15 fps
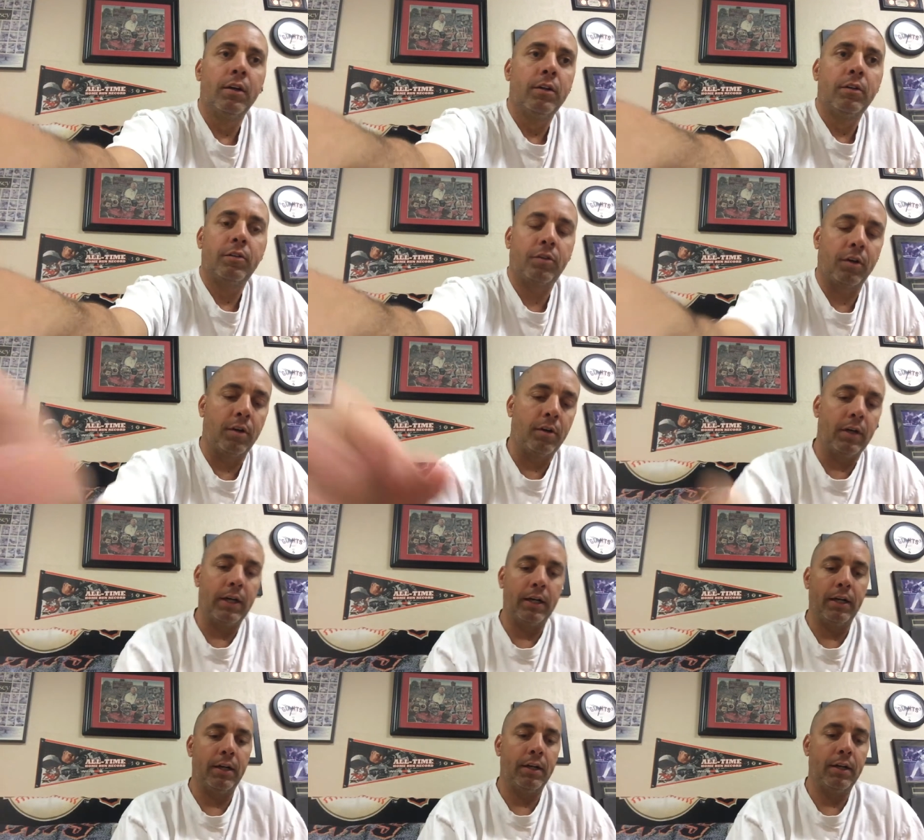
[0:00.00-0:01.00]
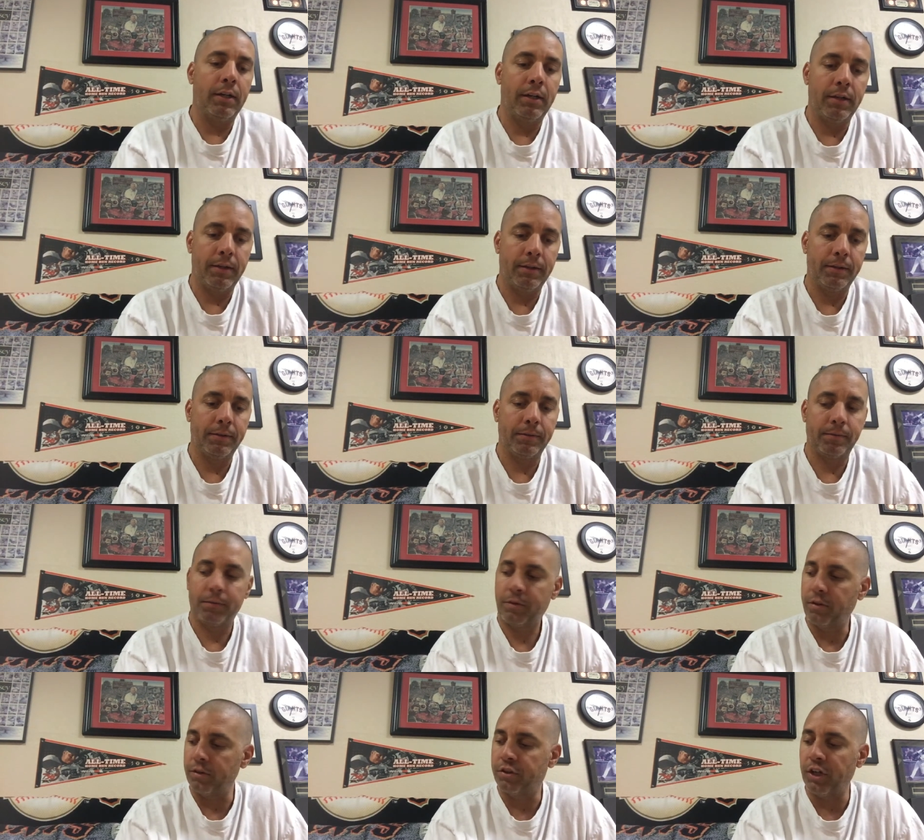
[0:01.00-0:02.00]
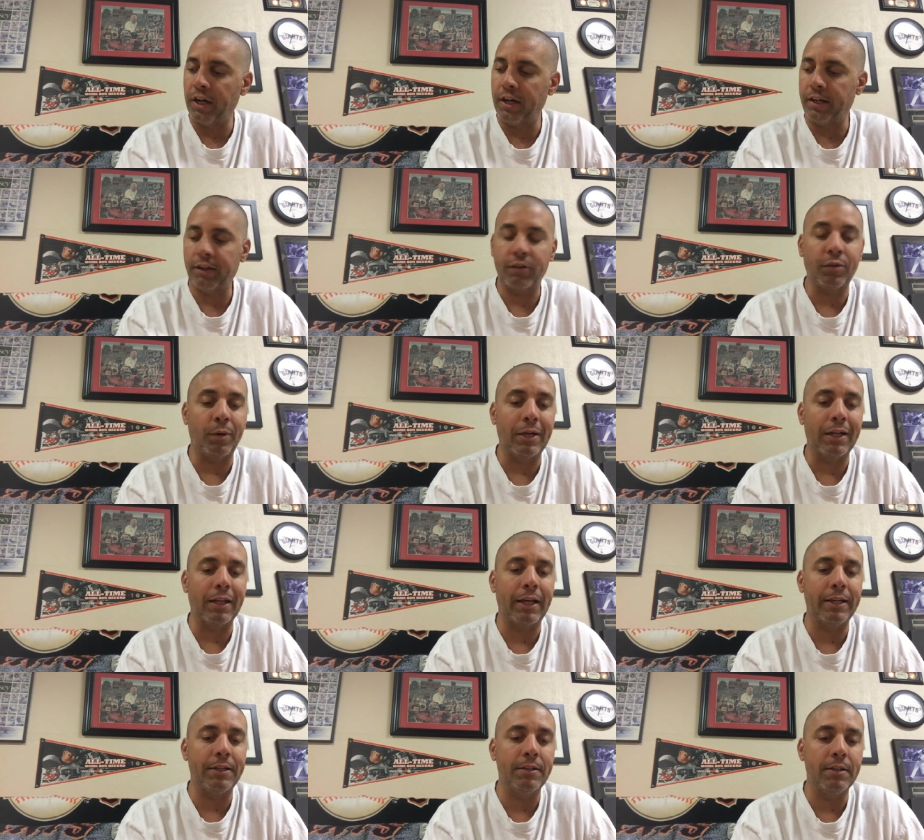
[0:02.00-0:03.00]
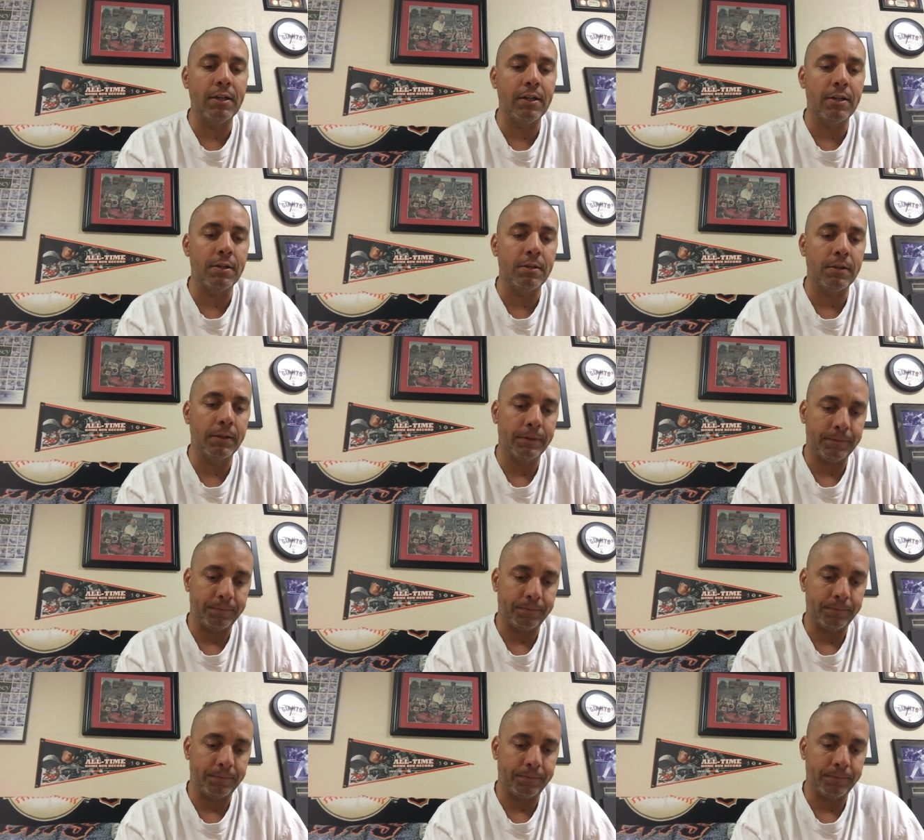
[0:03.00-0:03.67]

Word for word: So, uh, so John, I just want to let you know,